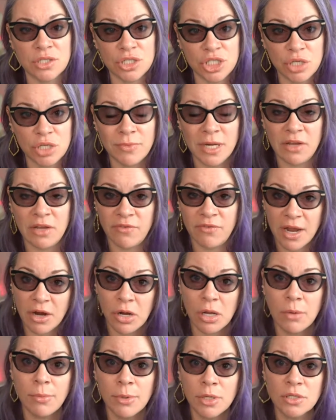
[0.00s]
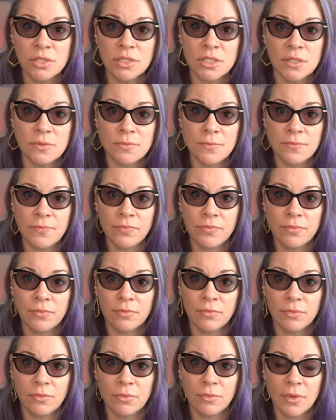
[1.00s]
too many variables,
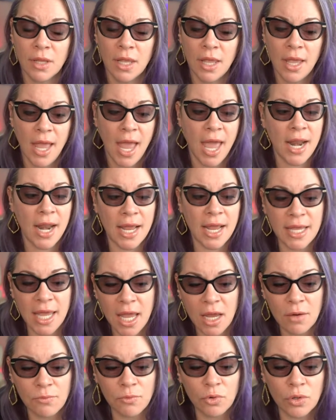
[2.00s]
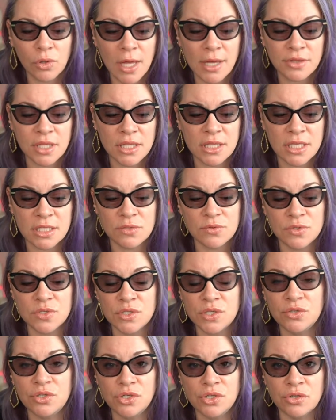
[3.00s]
and I can't rule out that this was
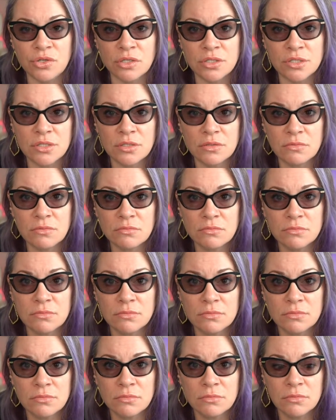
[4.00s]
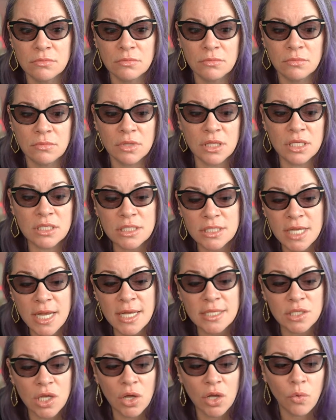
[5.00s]
two shooters. The
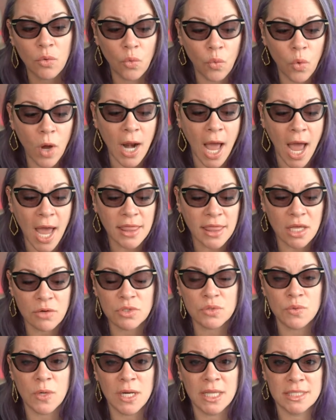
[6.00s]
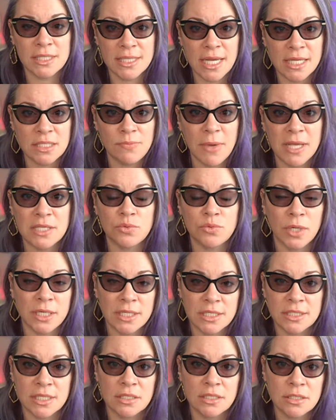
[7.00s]
state's, what I think was one of the state's best
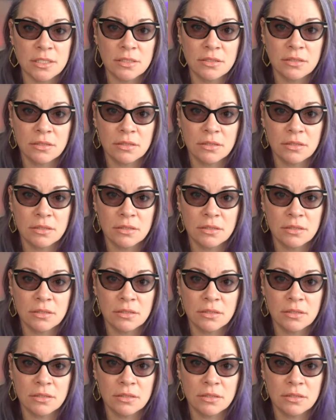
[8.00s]
witnesses.